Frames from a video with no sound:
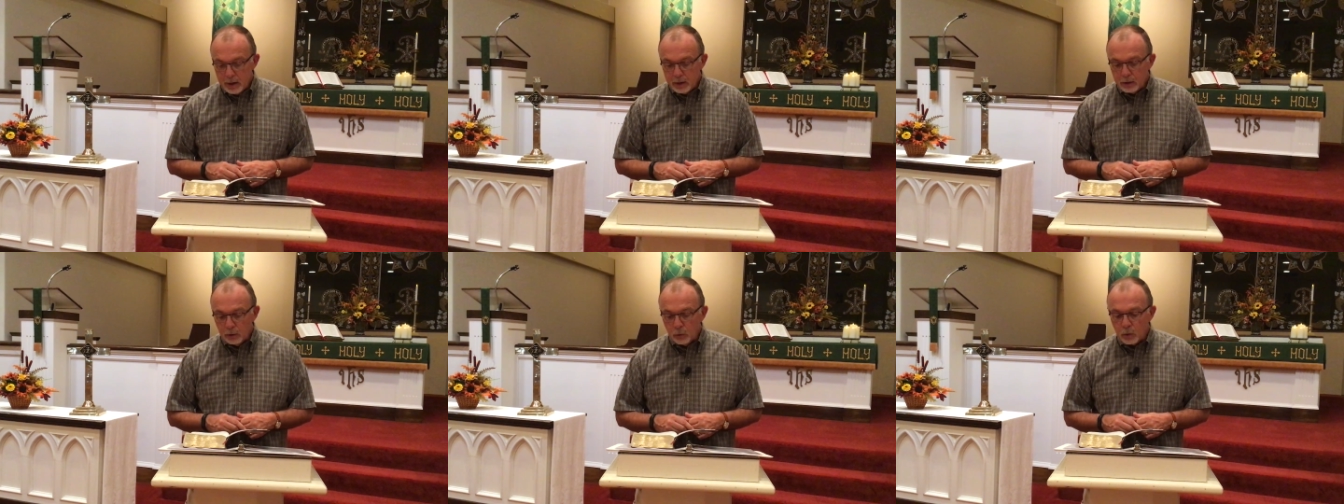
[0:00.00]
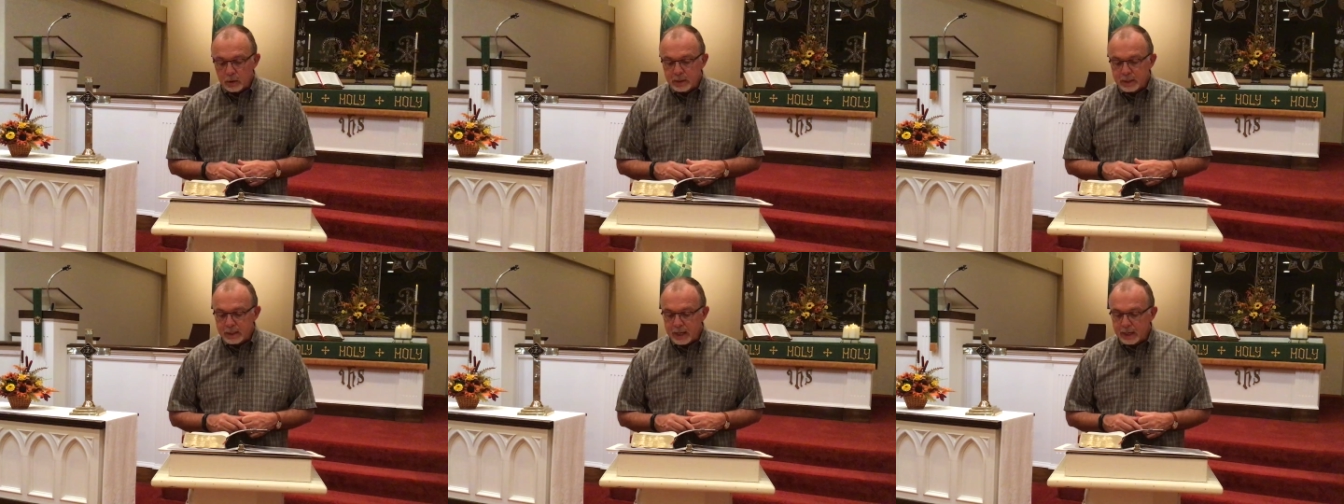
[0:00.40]
The
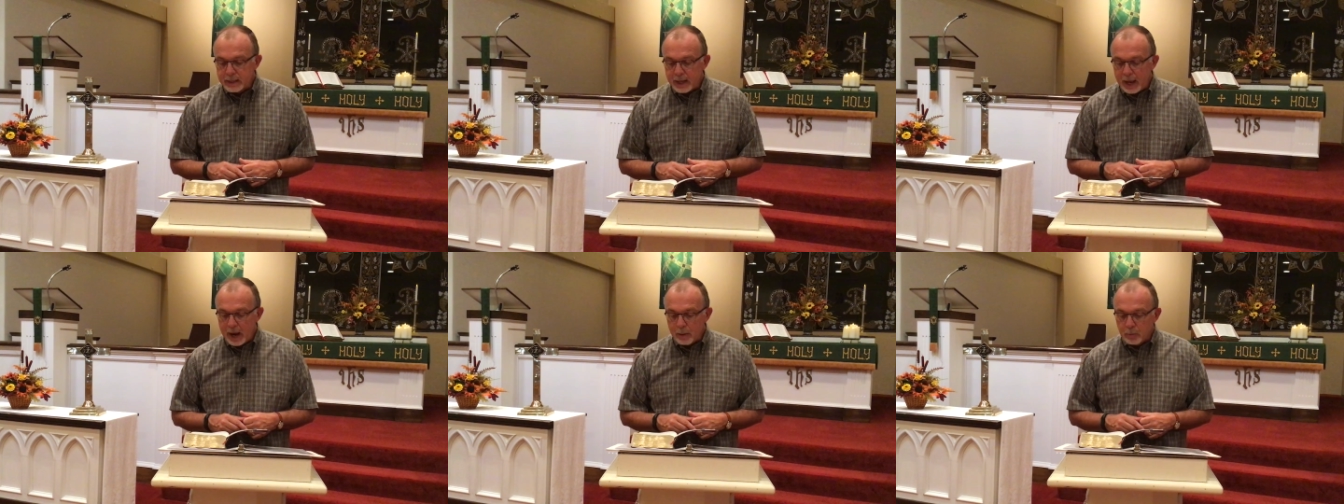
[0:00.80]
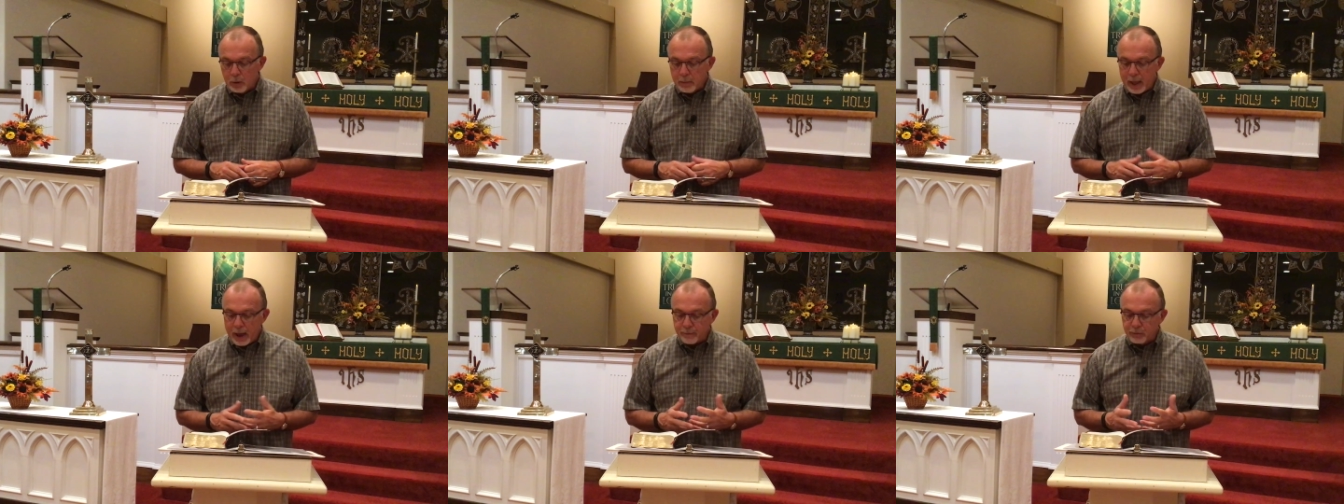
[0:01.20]
Lord said to
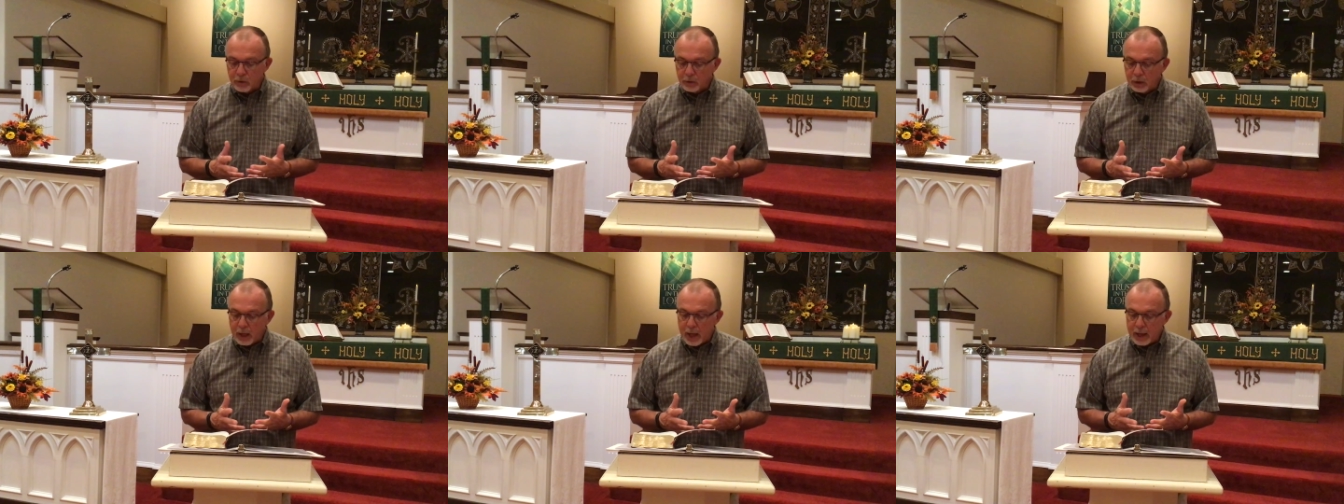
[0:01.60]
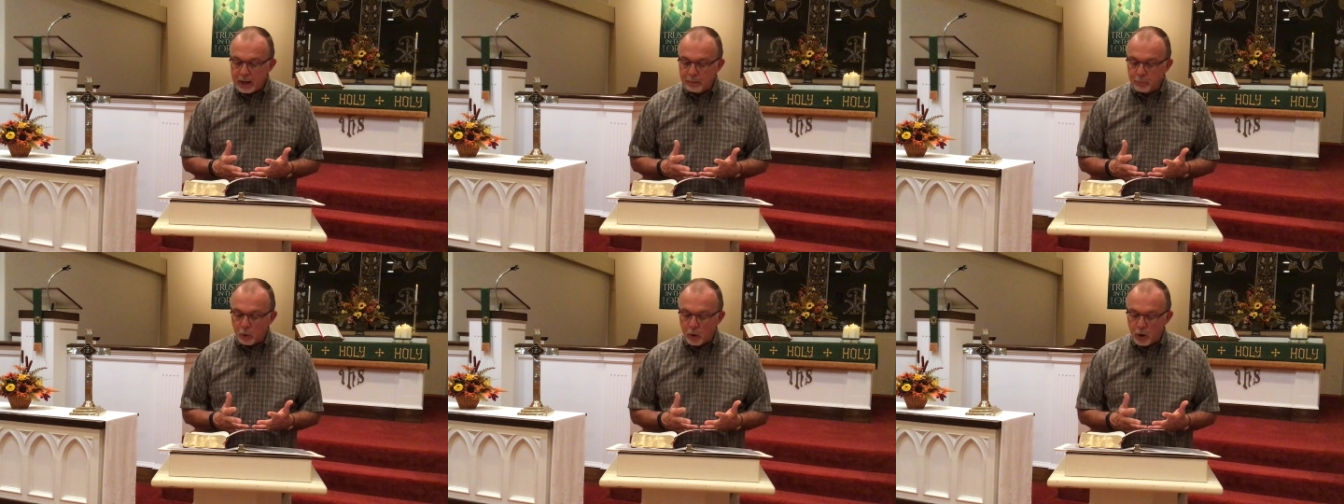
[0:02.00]
Abram after Lot
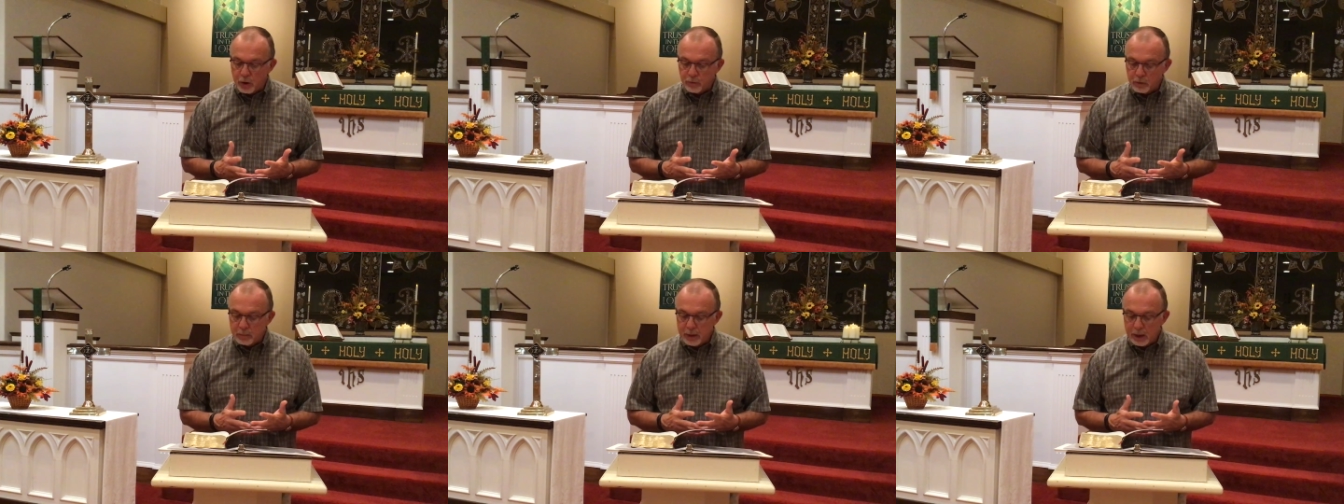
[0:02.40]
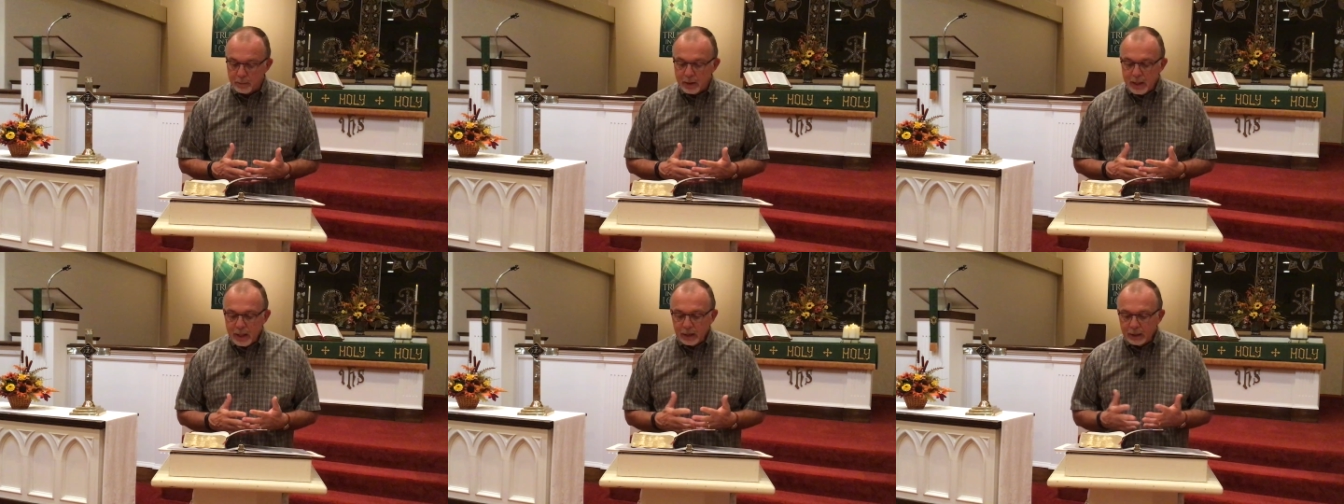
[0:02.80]
had parted from him,